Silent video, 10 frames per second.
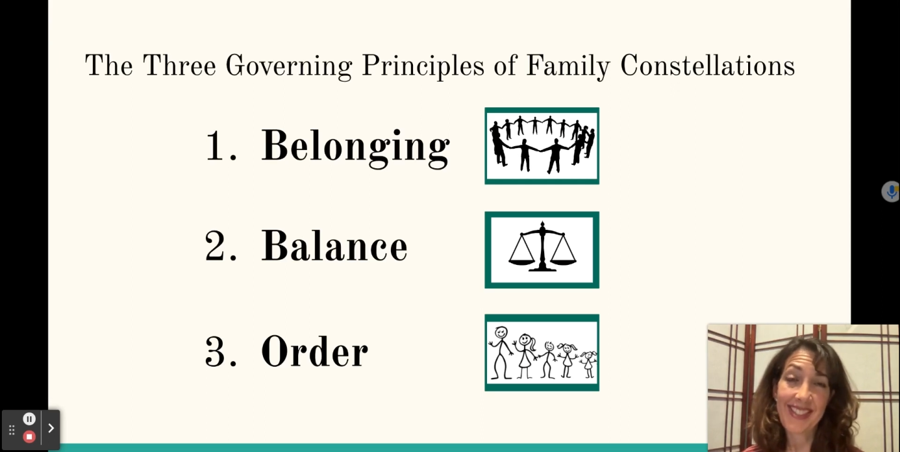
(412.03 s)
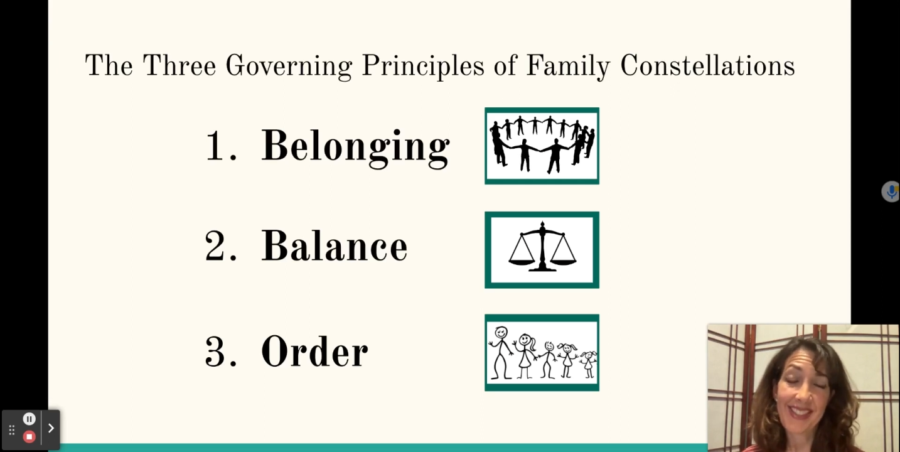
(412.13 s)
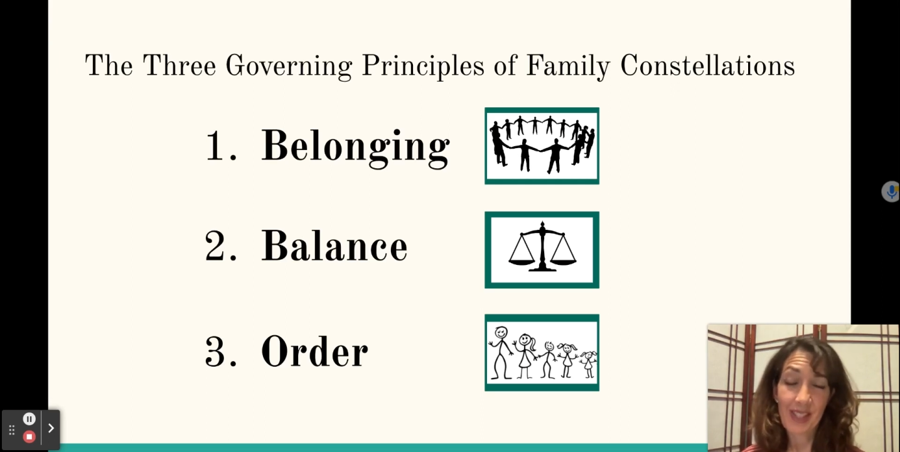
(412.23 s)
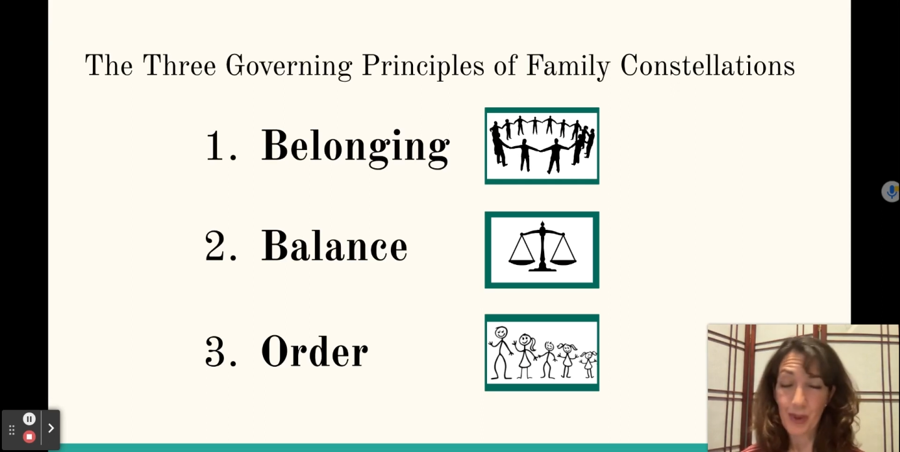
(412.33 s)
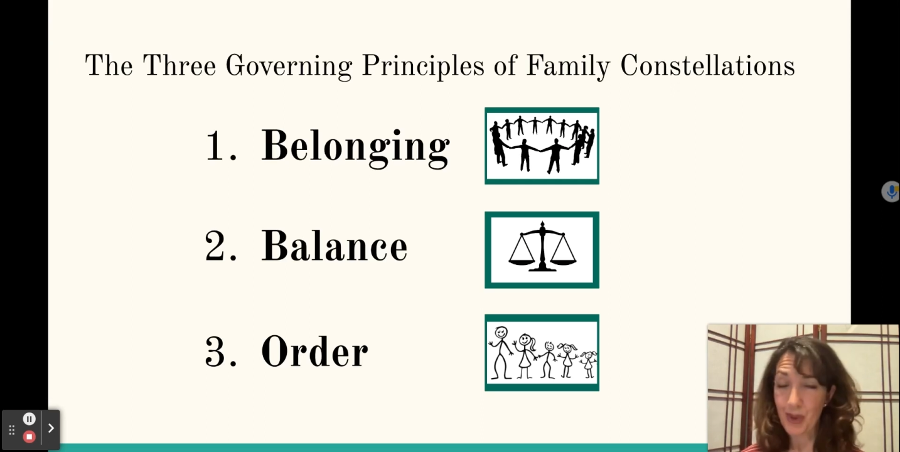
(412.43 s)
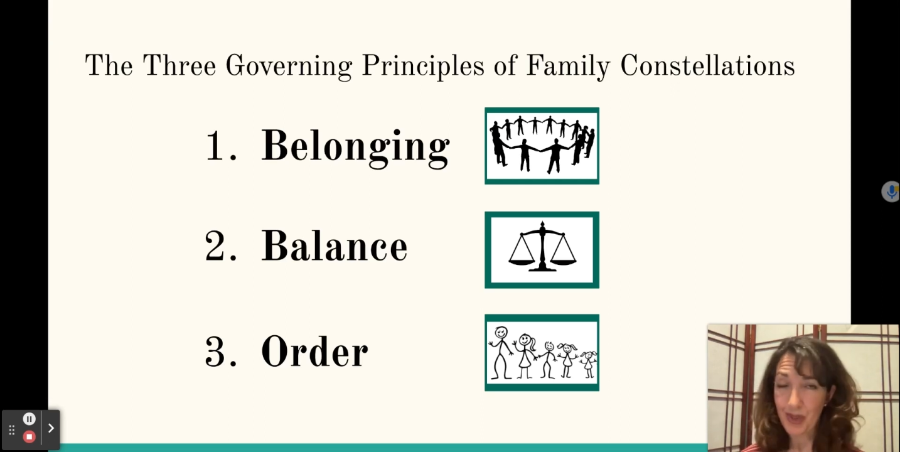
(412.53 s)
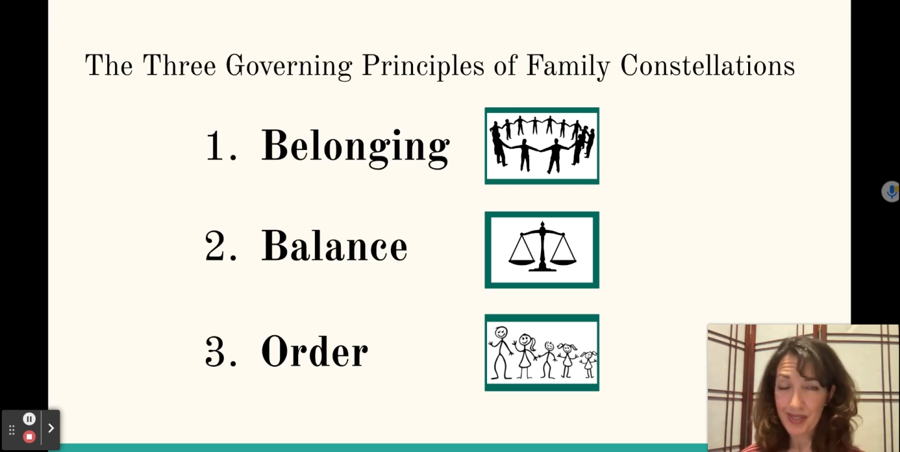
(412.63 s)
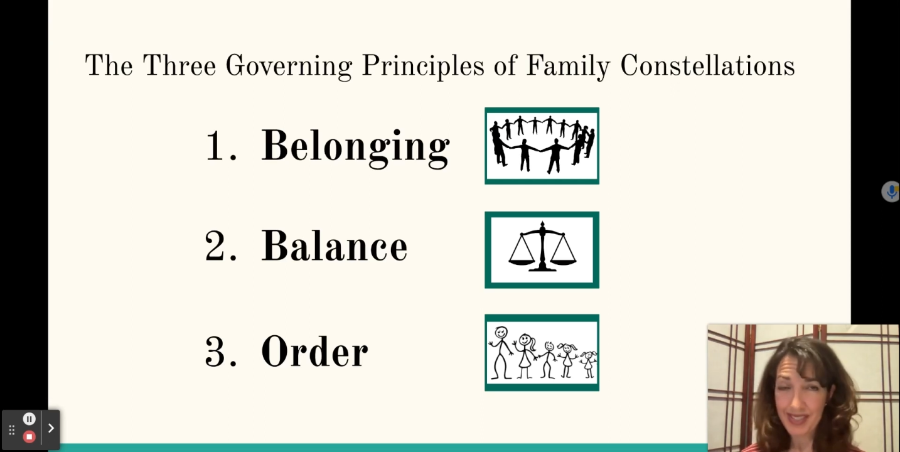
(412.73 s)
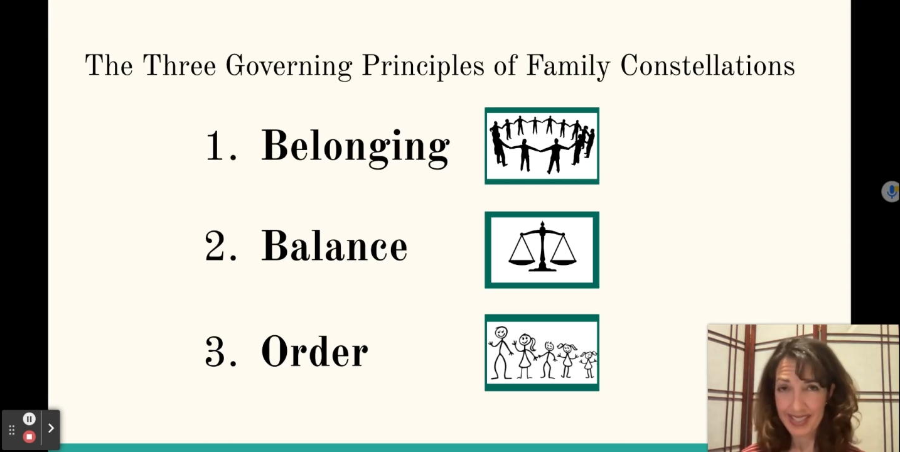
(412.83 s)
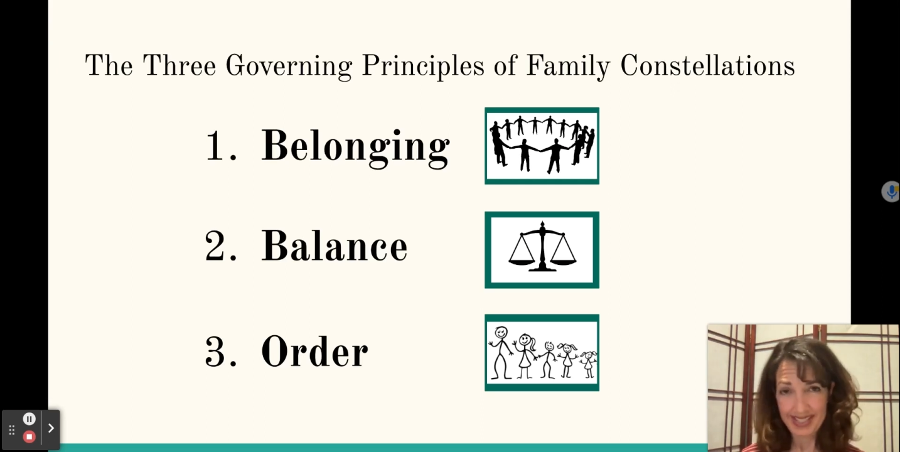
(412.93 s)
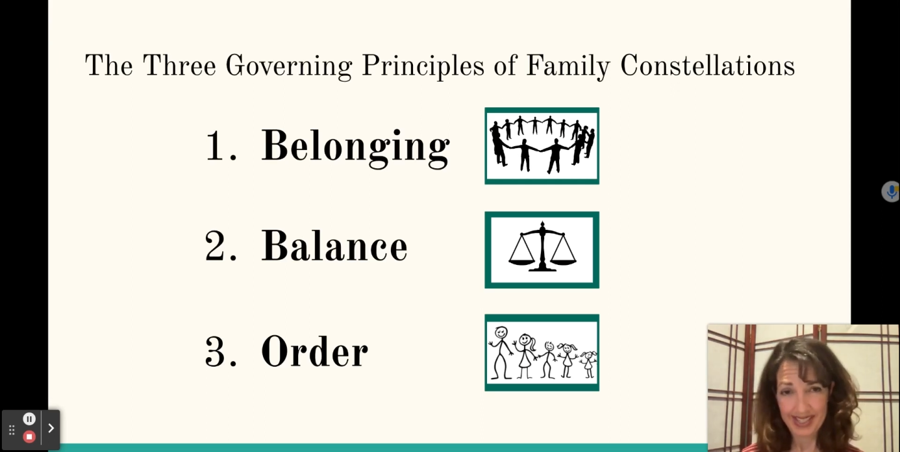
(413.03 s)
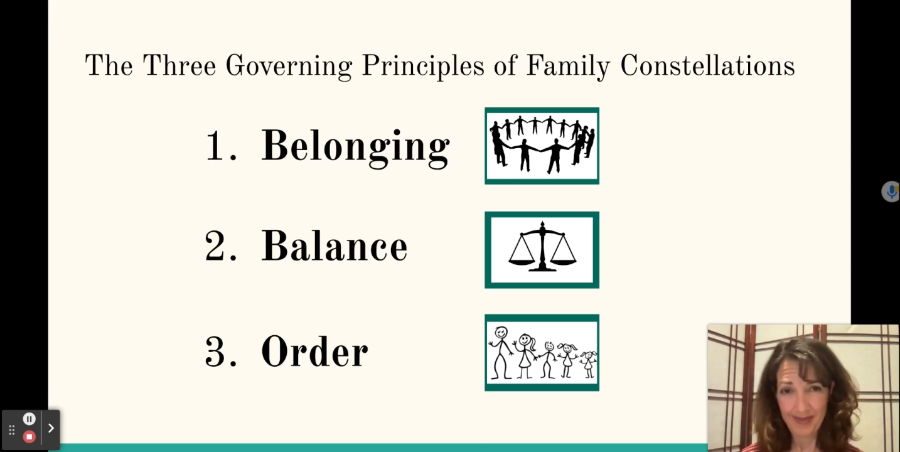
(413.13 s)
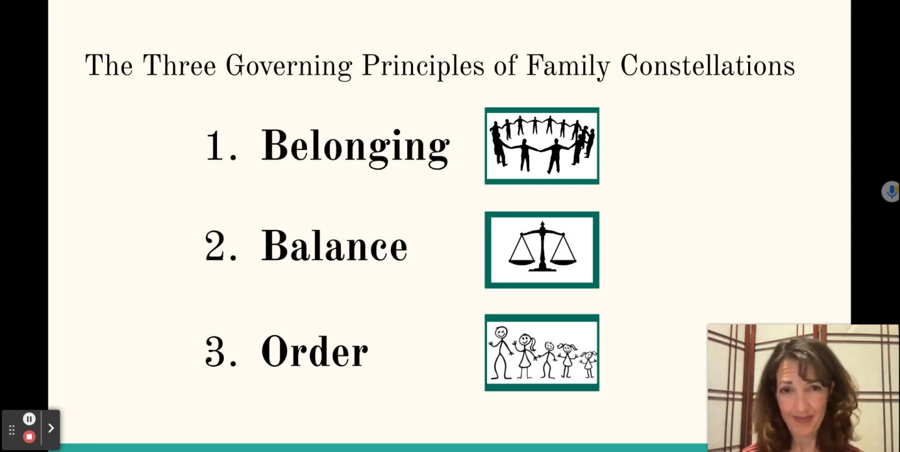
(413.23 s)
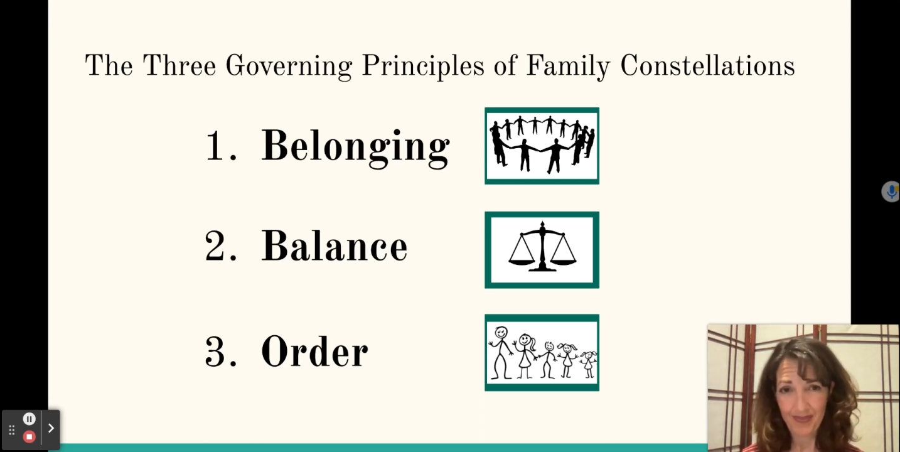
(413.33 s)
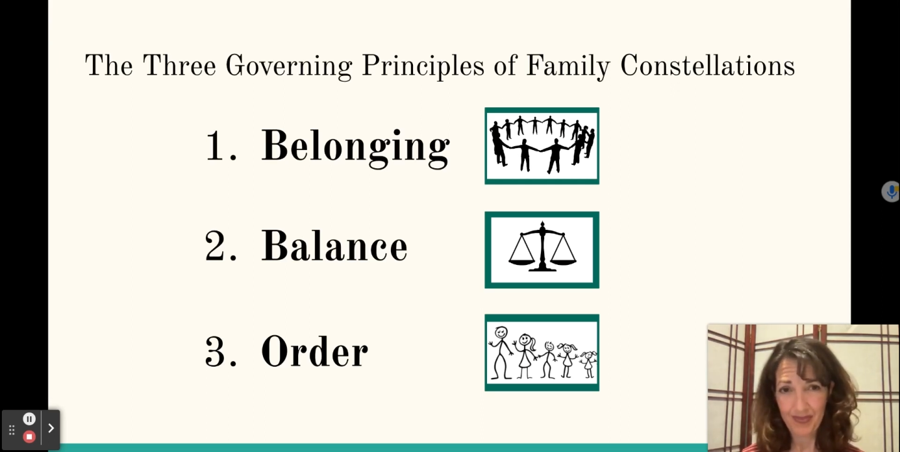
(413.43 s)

in the order of the system.